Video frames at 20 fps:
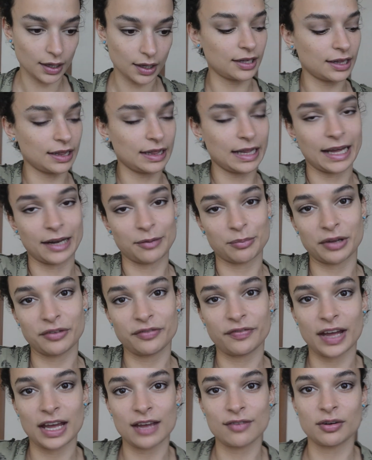And then my
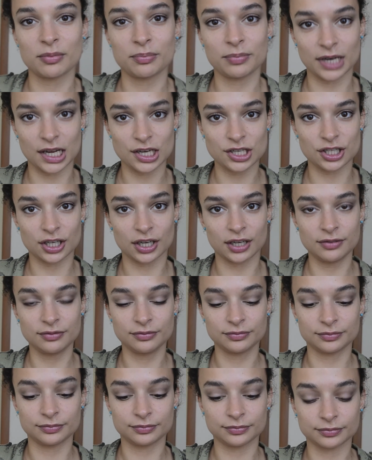favourite blusher,
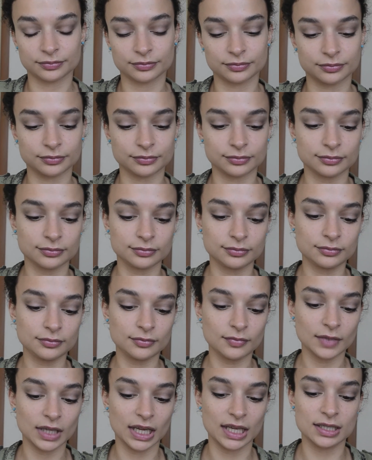
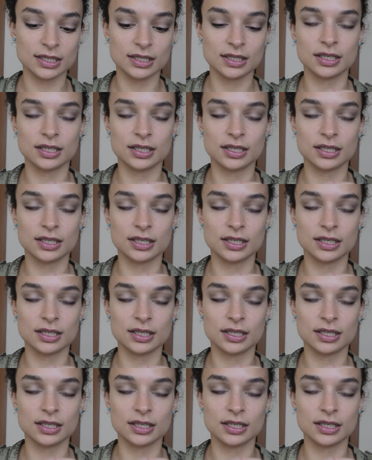it's